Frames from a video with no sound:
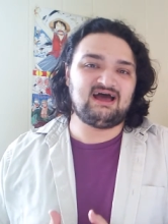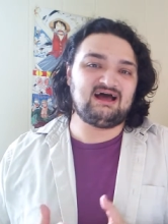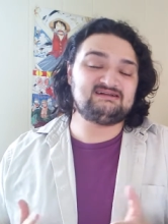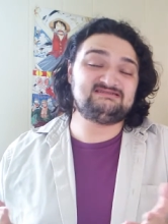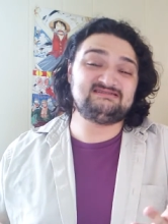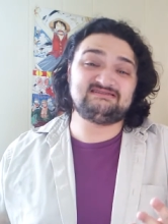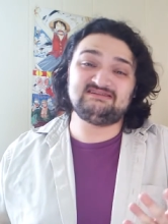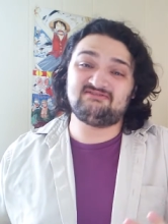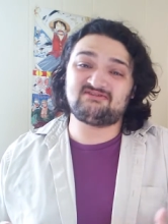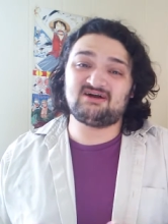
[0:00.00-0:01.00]
I just
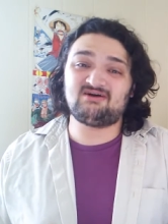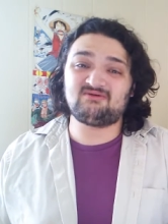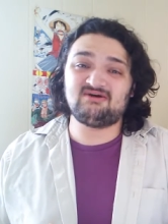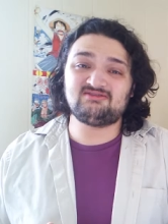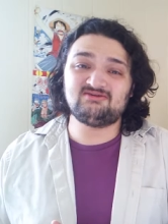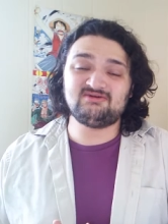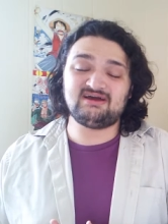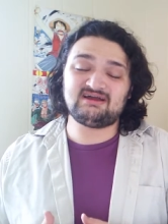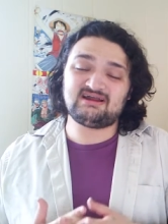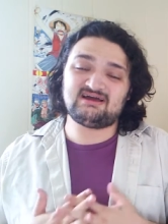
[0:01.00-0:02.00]
never got around to it,
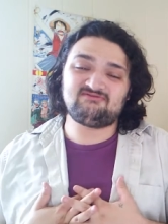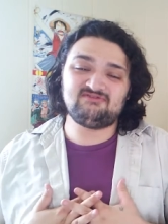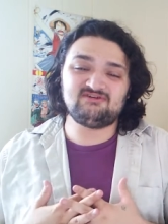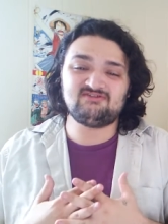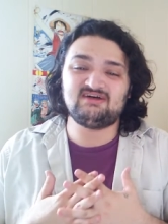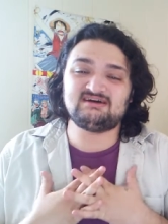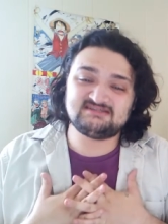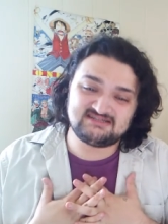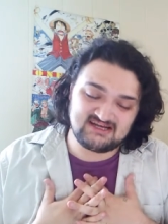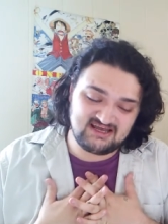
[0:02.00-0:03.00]
and I feel that
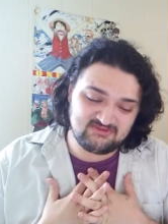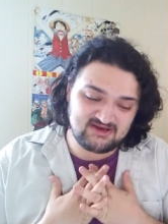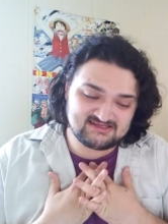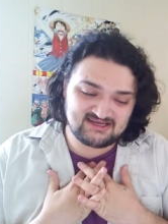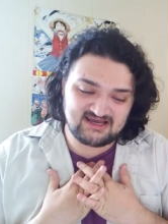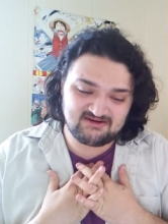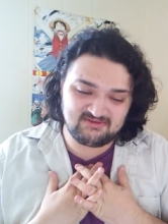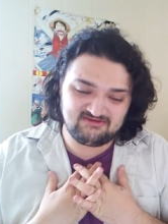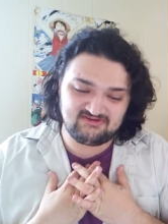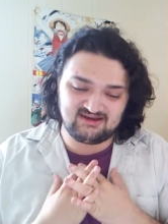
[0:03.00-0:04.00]
shame as an
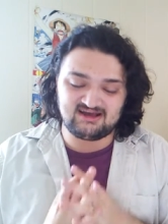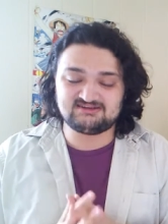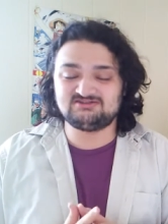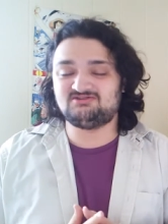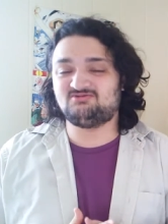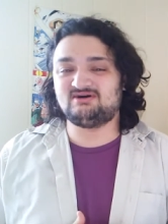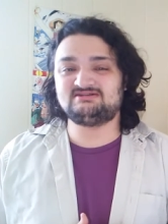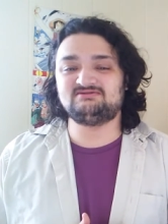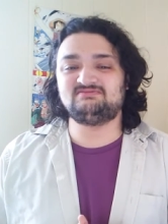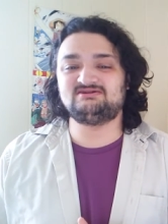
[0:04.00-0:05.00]
anime fan. I should have
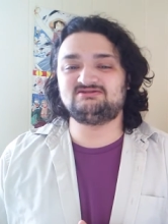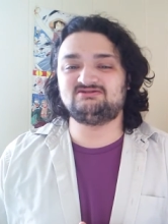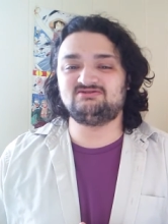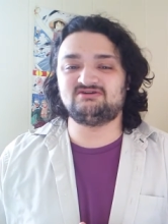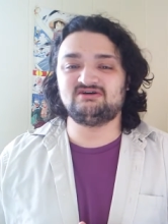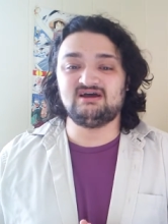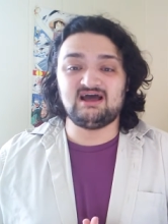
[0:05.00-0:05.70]
watched it much sooner.